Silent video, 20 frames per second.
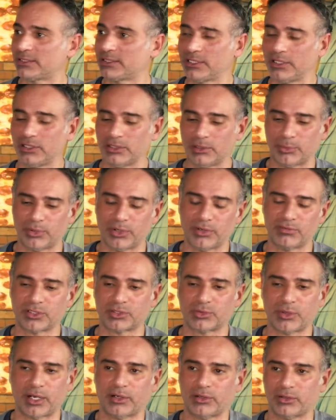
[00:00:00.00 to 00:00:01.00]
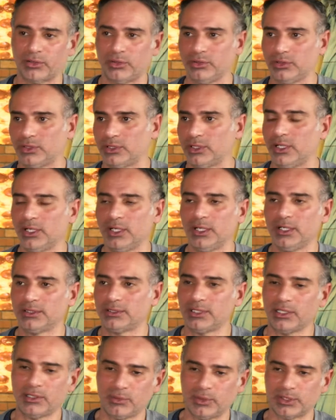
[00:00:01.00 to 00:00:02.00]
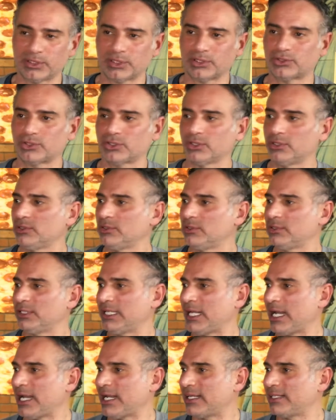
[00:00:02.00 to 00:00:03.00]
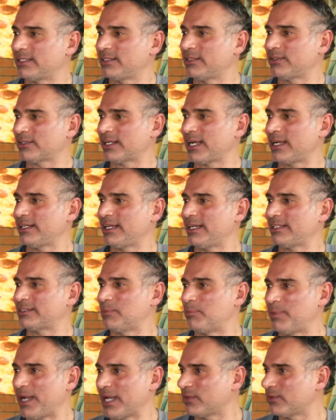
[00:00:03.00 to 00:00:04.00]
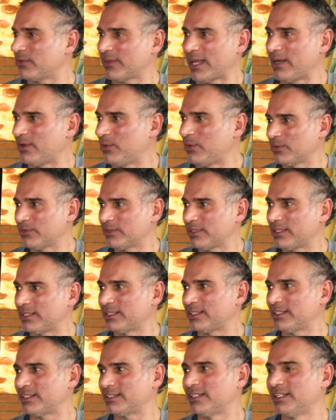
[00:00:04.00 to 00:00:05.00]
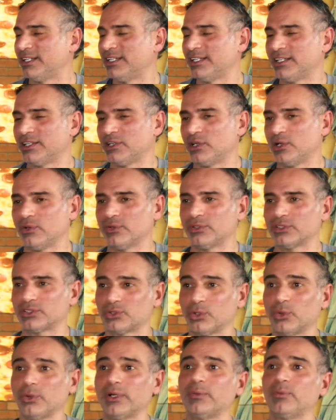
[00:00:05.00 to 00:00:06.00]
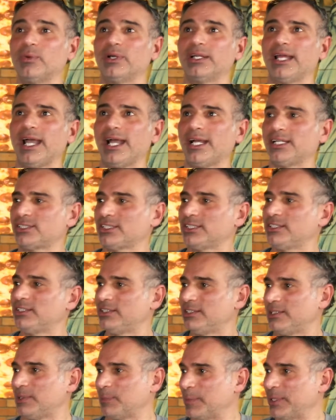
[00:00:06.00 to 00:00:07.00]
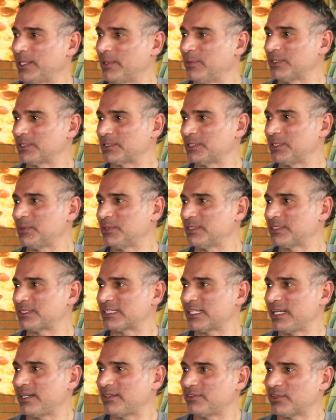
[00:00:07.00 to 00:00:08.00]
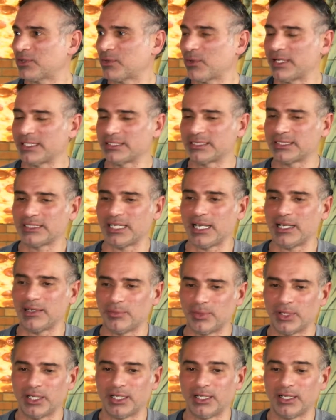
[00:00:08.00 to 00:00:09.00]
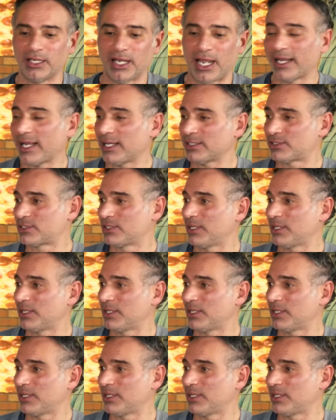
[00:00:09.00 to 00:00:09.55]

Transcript: the previous record holder said it wasn't true, and I kind of had to battle that thing, and the story went national. I mean, it was kind of a crazy time, but that's